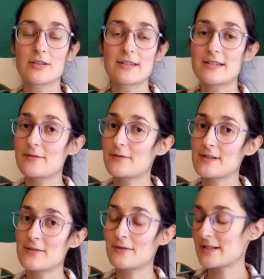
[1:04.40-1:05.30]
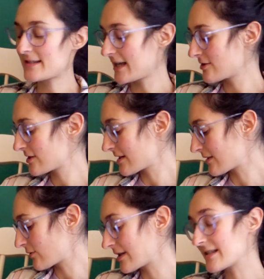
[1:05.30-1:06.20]
on different stages
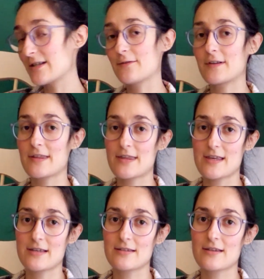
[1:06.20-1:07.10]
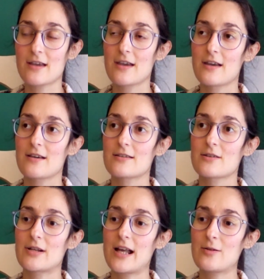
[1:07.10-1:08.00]
and doing different things.
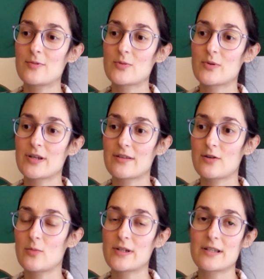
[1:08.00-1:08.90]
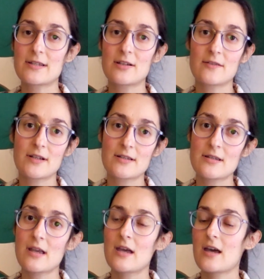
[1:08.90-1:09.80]
So it helps with opening
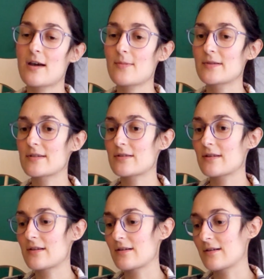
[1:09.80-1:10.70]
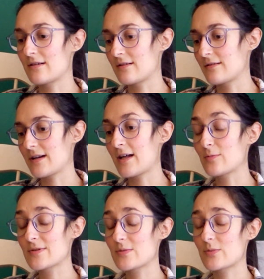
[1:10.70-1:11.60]
cervix,
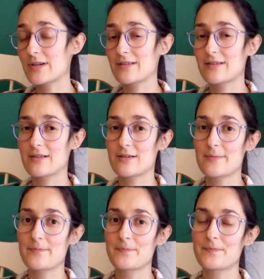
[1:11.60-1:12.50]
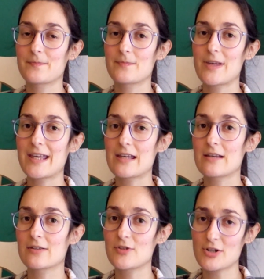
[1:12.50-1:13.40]
helps with
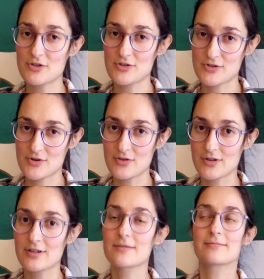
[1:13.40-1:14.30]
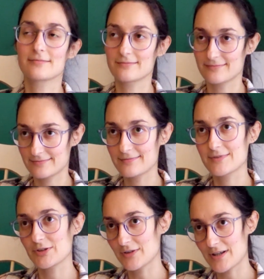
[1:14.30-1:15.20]
making contractions stronger,
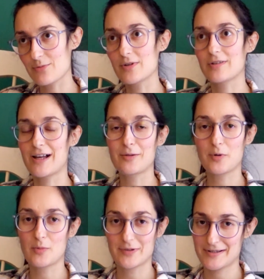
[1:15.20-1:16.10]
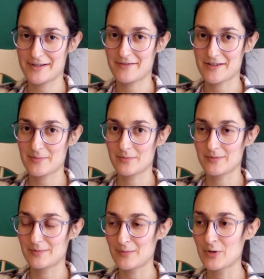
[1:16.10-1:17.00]
so they will help open cervix
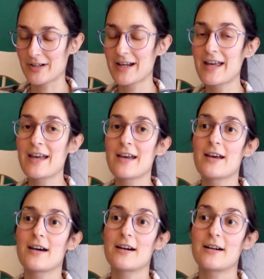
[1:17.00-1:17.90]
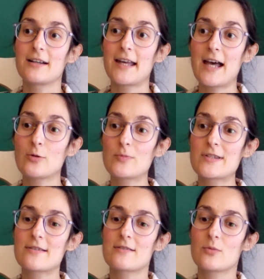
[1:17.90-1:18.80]
more. It
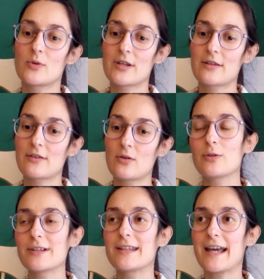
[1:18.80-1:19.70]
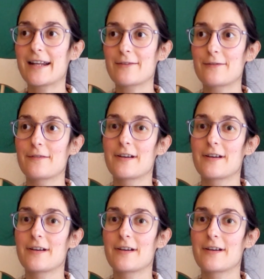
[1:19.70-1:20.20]
helps with all the negative